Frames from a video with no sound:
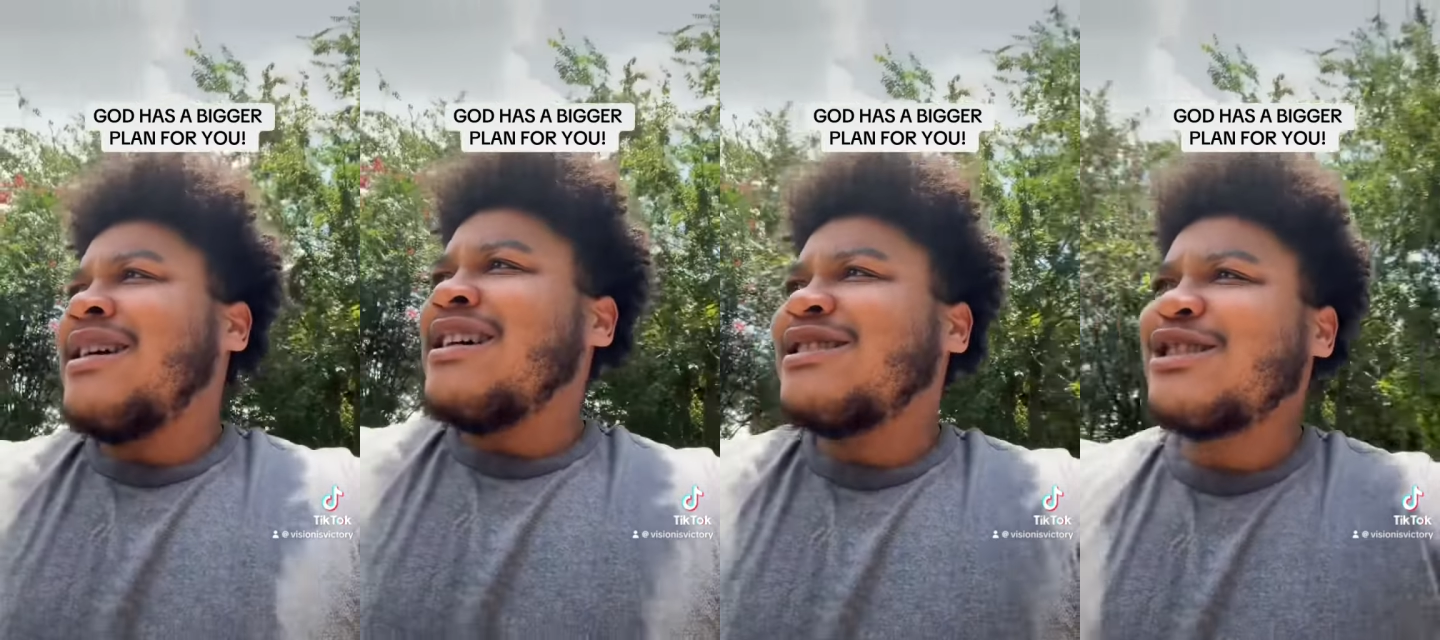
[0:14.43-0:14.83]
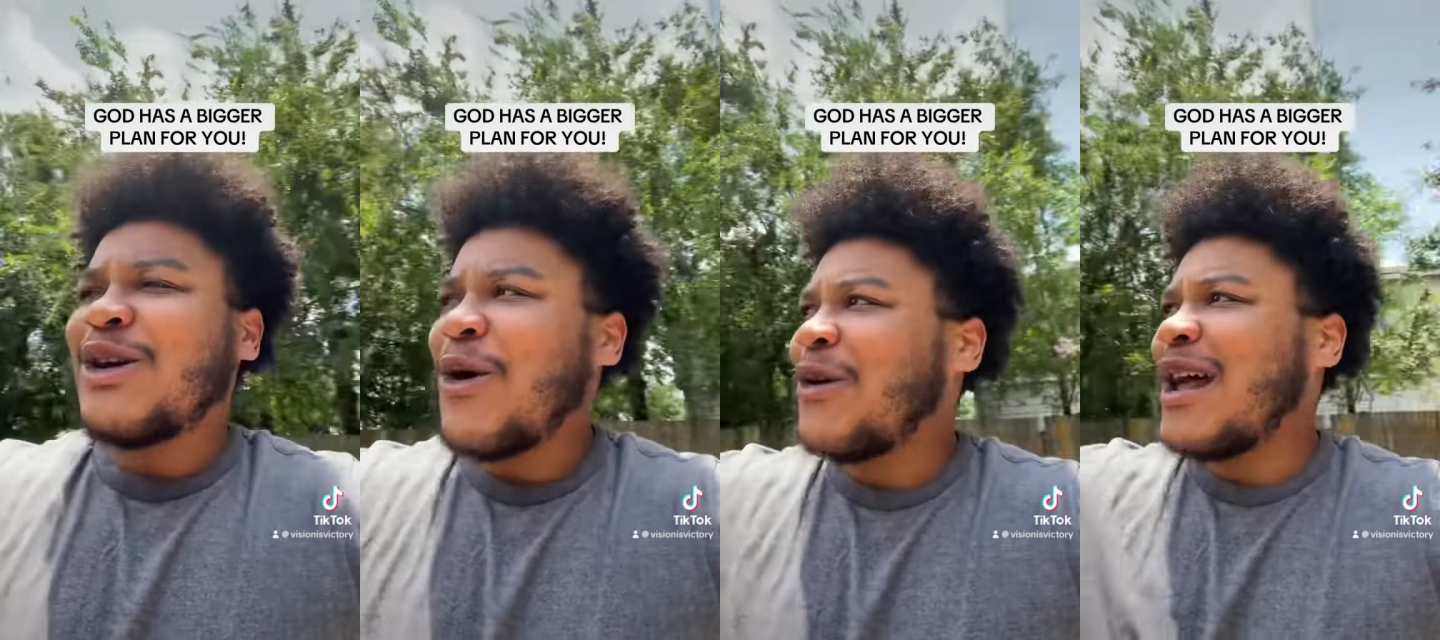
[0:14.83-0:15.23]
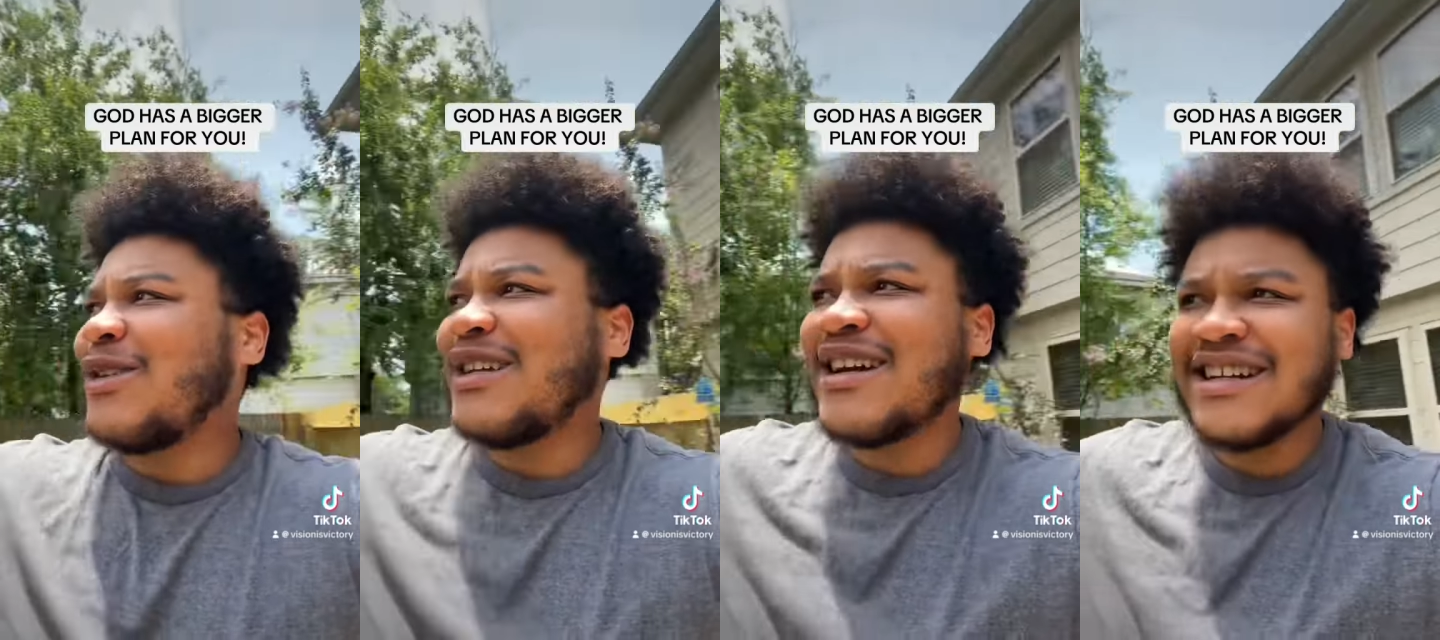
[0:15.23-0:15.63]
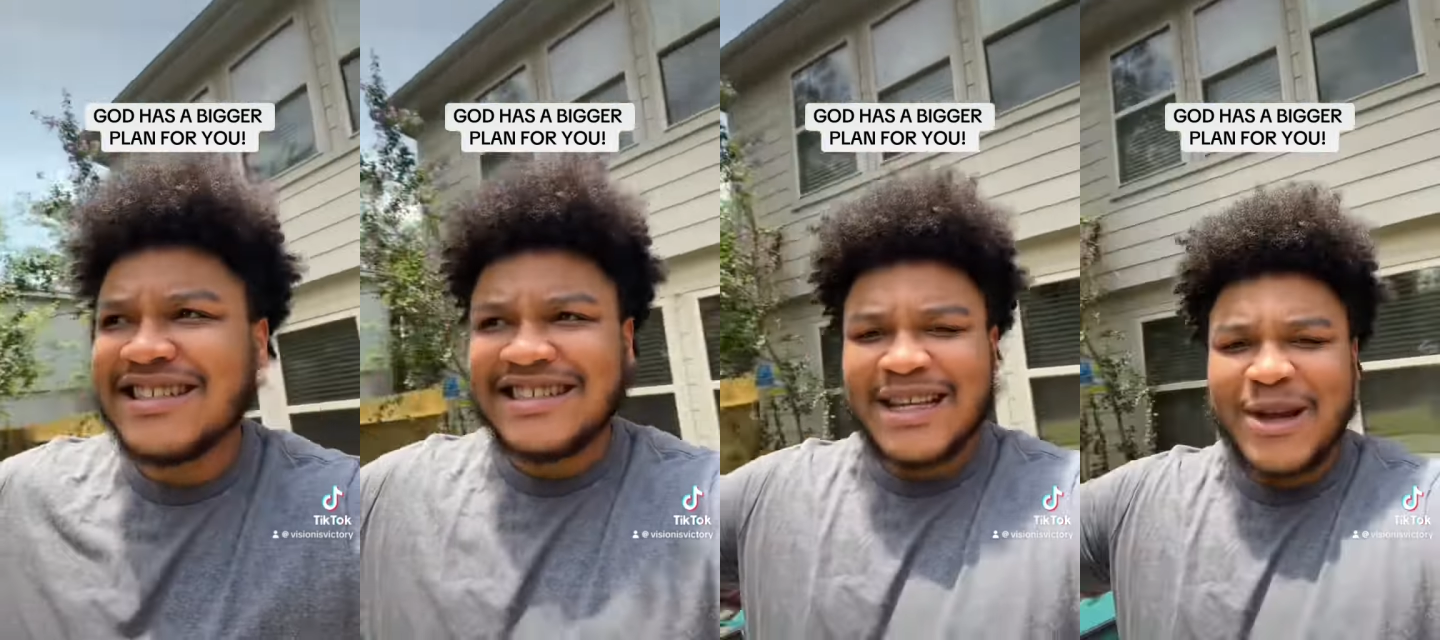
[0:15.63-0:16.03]
Just going out there and
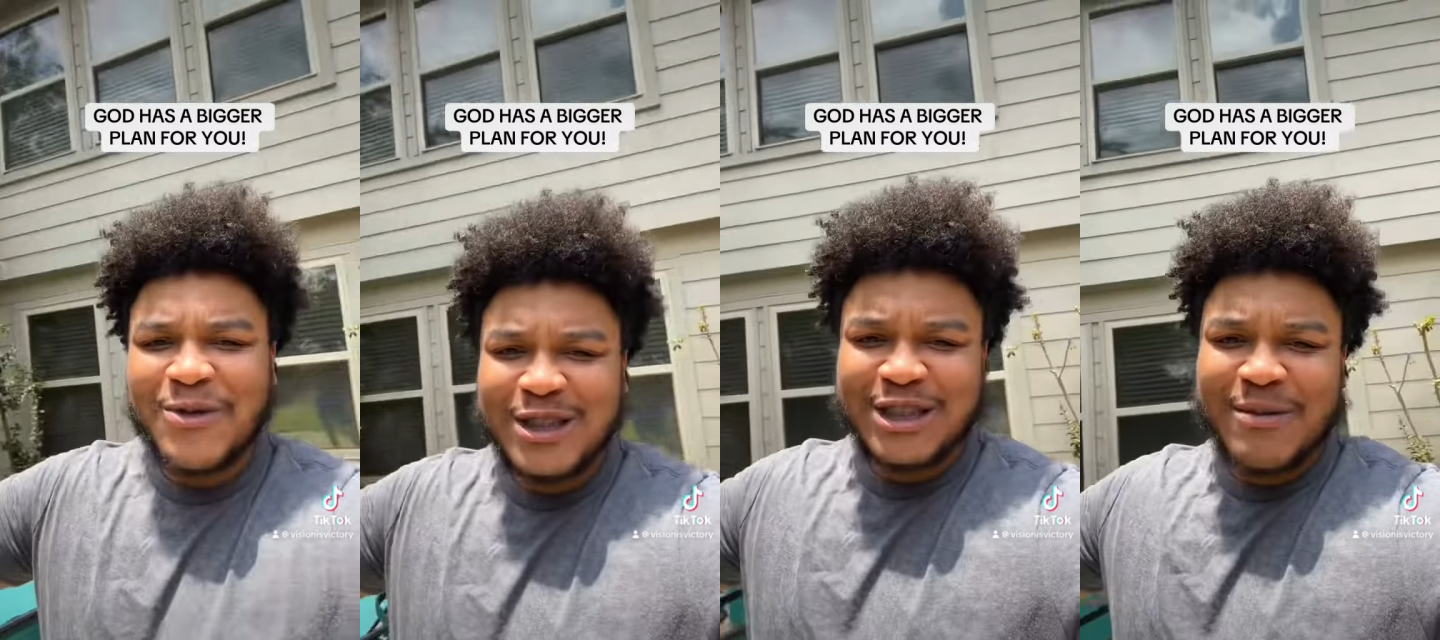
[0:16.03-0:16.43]
seeing what your